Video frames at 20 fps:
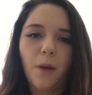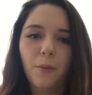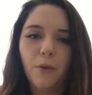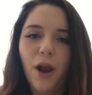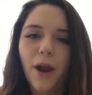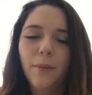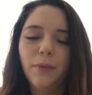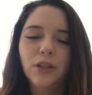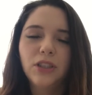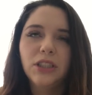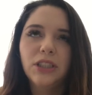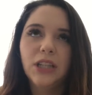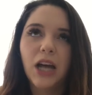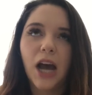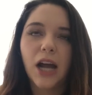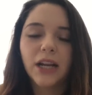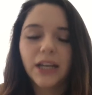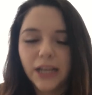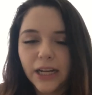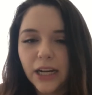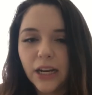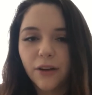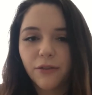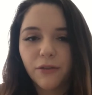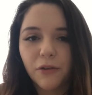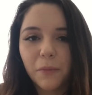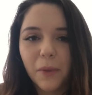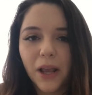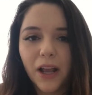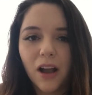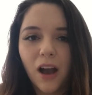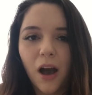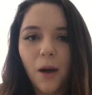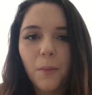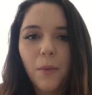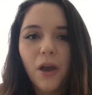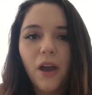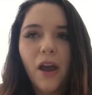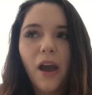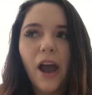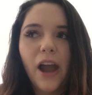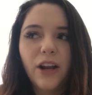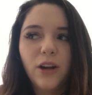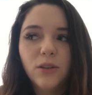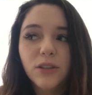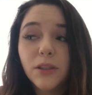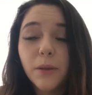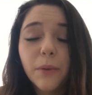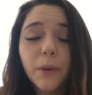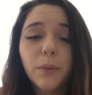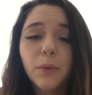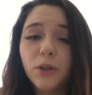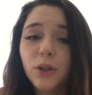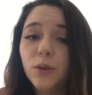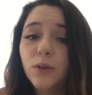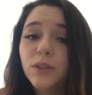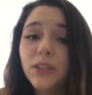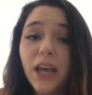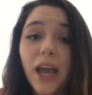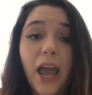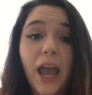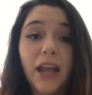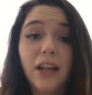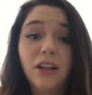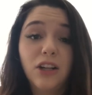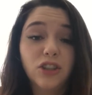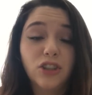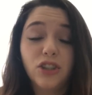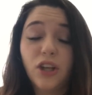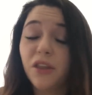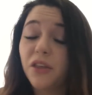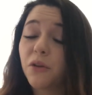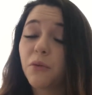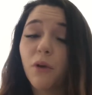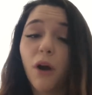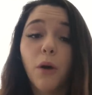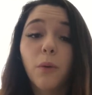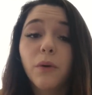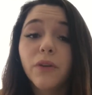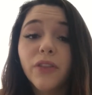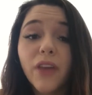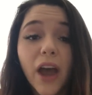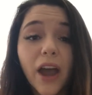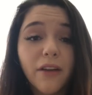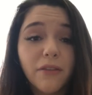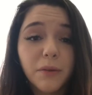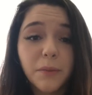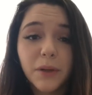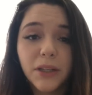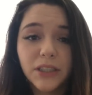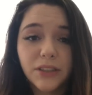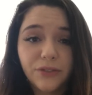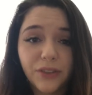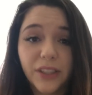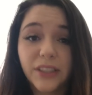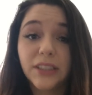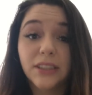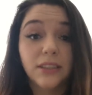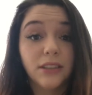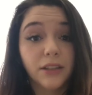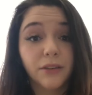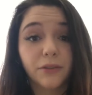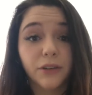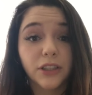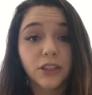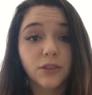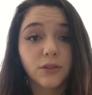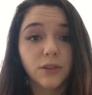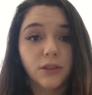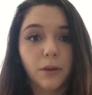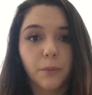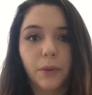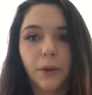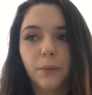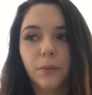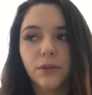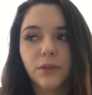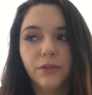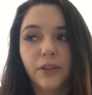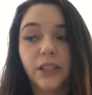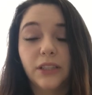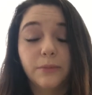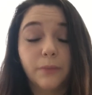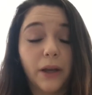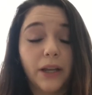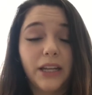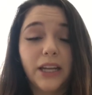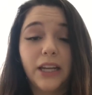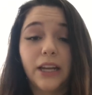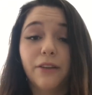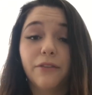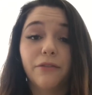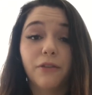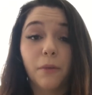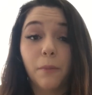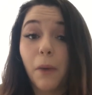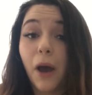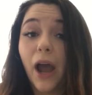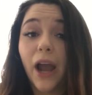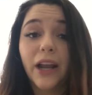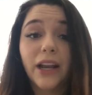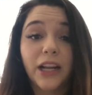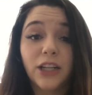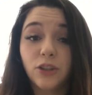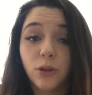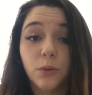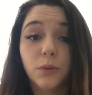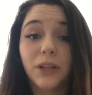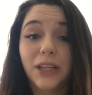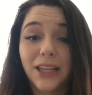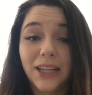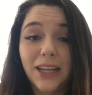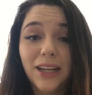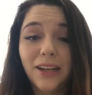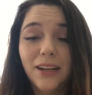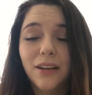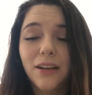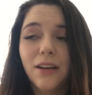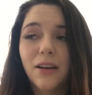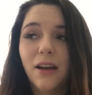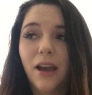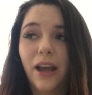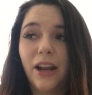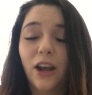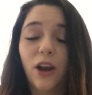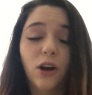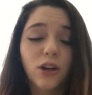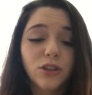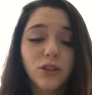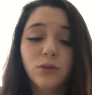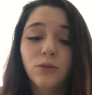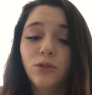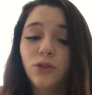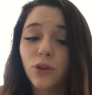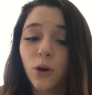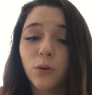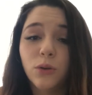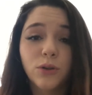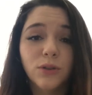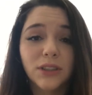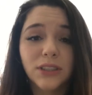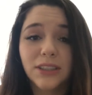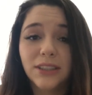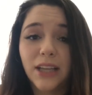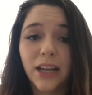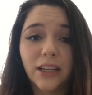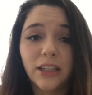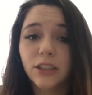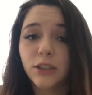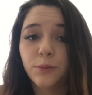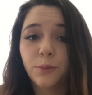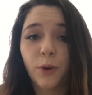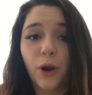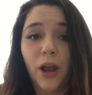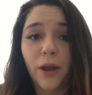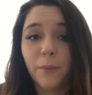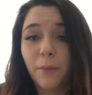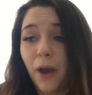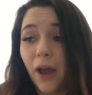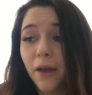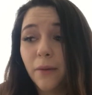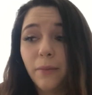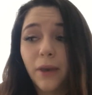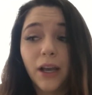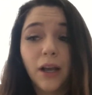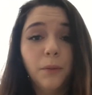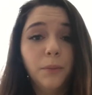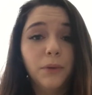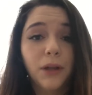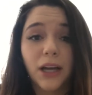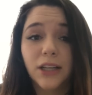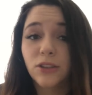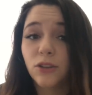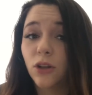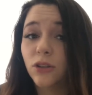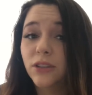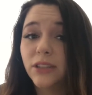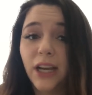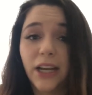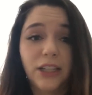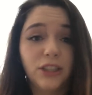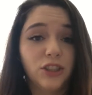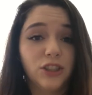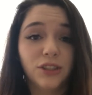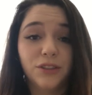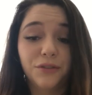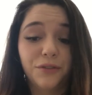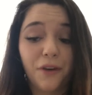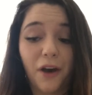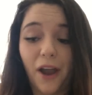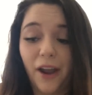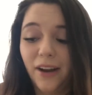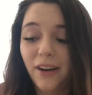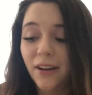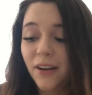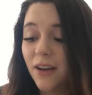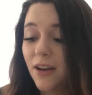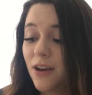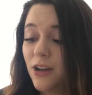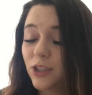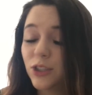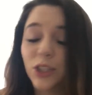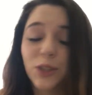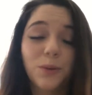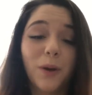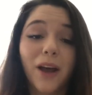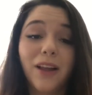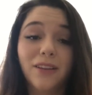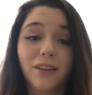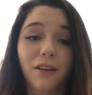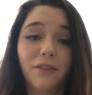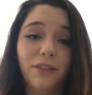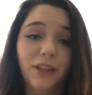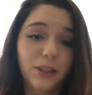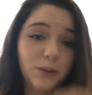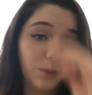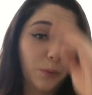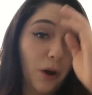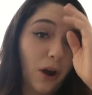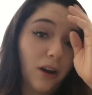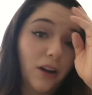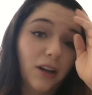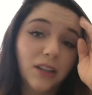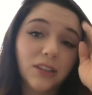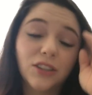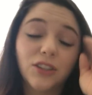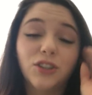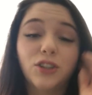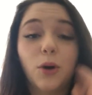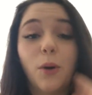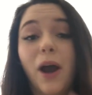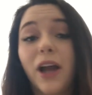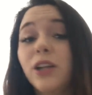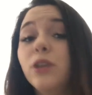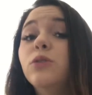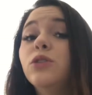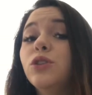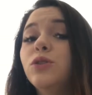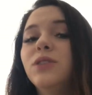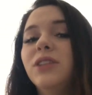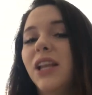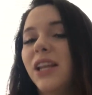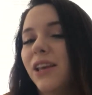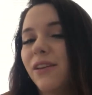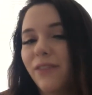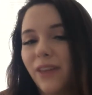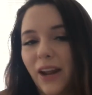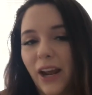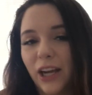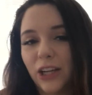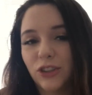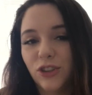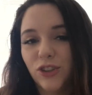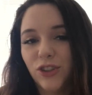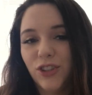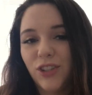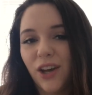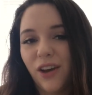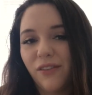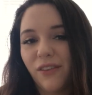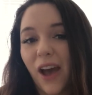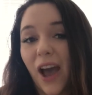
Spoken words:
Primer is not needed for makeup. I know some people use it and there's nothing wrong with that. Everybody's face is different, so some people's face might need it. For mine, I don't need it, and I also don't use a setting spray. My makeup lasts all day just fine, so that's why I love these products. So I don't use any of that extra stuff.